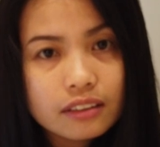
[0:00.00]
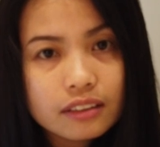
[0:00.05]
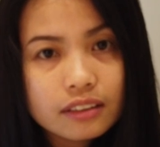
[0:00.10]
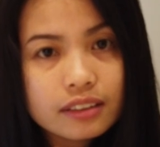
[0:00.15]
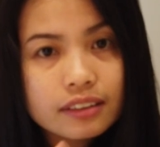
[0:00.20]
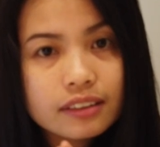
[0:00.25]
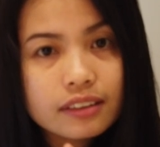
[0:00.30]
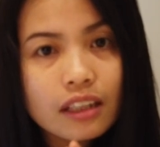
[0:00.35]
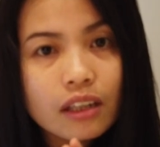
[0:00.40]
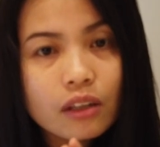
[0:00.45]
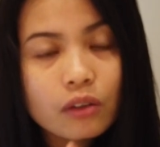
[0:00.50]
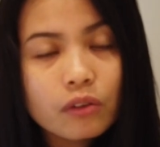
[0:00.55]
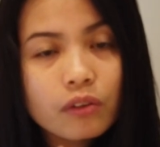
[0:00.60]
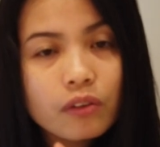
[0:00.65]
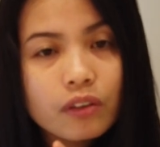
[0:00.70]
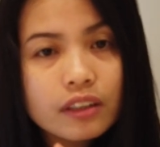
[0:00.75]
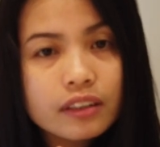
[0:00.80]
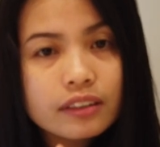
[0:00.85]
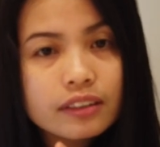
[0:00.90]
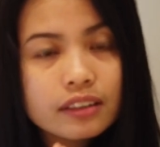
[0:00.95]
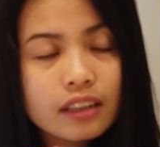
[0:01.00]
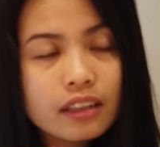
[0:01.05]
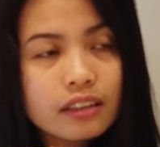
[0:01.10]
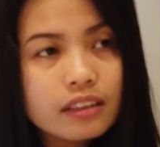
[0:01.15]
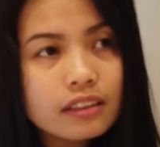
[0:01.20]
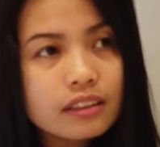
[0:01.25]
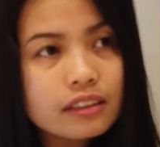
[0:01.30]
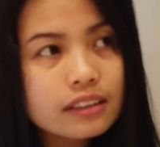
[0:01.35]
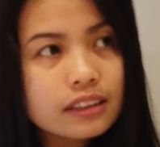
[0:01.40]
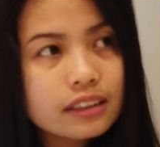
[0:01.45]
because now
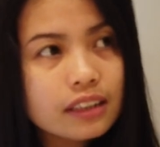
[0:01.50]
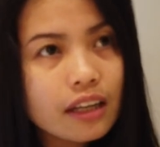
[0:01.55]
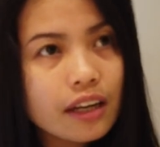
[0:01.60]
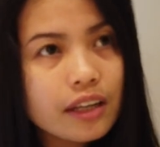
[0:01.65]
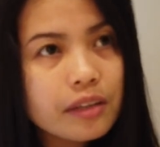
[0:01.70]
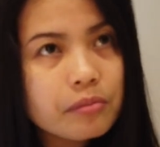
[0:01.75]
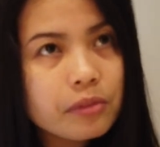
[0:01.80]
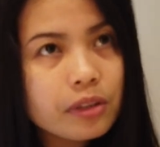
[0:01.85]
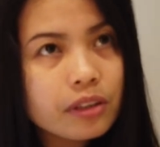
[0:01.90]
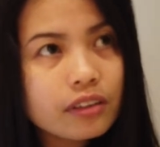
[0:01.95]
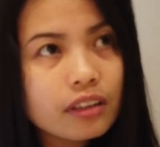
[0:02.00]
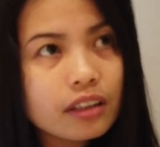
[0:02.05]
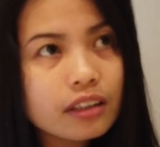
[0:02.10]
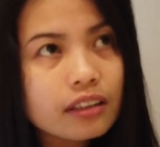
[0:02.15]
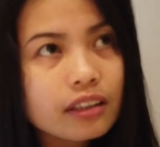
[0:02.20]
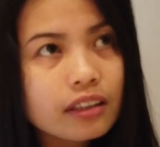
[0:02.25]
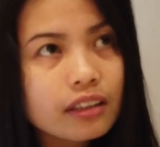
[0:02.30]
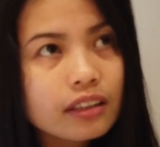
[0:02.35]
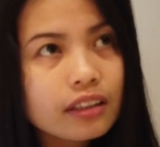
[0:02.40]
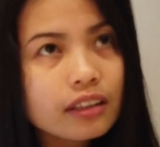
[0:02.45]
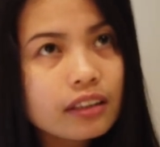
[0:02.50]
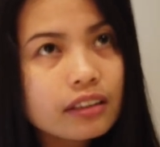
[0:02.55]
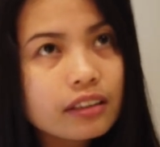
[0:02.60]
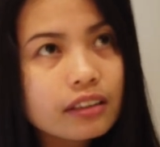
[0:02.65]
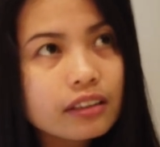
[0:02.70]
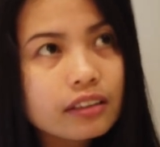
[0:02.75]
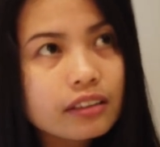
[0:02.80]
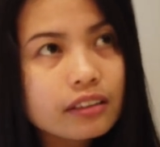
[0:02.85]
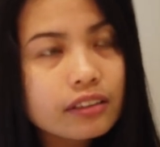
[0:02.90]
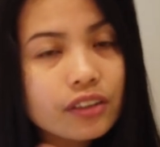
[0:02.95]
Satan is claiming that
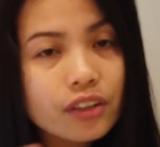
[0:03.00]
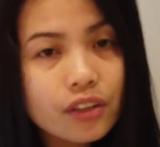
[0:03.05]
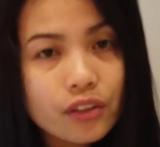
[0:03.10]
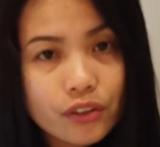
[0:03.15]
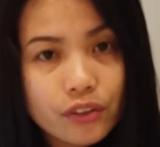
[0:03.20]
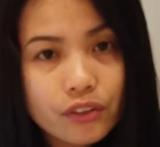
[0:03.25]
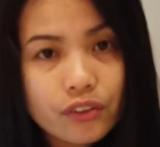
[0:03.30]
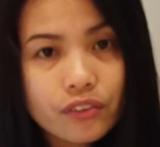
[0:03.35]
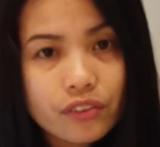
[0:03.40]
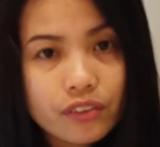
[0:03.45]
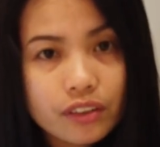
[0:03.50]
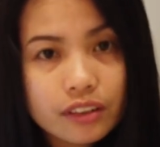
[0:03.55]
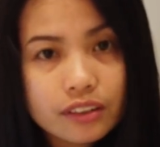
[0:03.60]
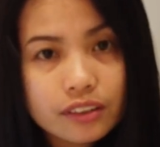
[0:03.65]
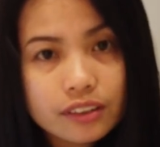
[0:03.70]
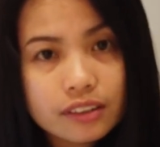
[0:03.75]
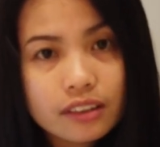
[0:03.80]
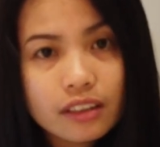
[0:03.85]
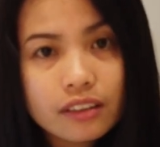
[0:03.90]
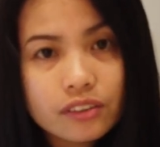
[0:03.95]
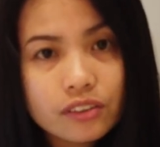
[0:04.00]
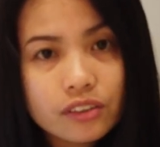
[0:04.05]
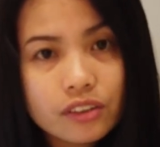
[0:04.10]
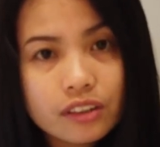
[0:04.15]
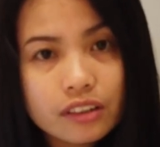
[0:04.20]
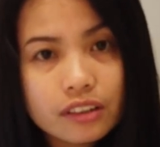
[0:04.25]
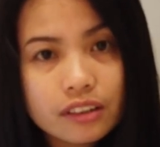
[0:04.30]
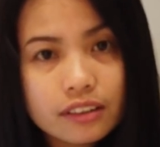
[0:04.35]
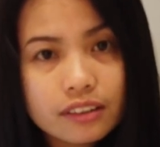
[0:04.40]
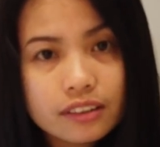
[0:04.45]
the earth is
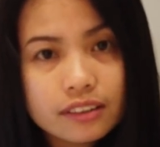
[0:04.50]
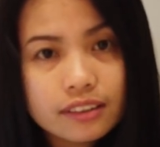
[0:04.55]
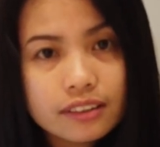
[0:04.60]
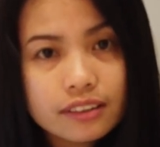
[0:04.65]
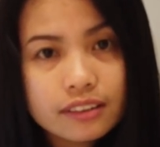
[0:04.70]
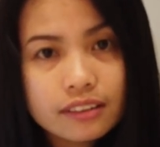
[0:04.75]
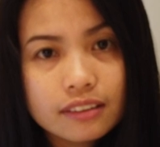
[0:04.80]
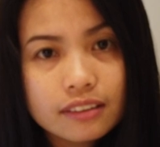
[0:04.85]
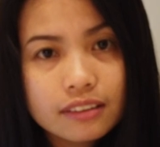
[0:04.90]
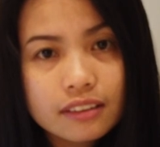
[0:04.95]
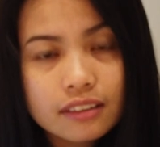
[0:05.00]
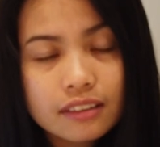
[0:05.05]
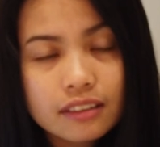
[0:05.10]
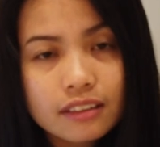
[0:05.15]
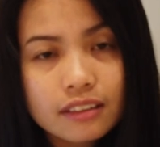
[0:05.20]
under his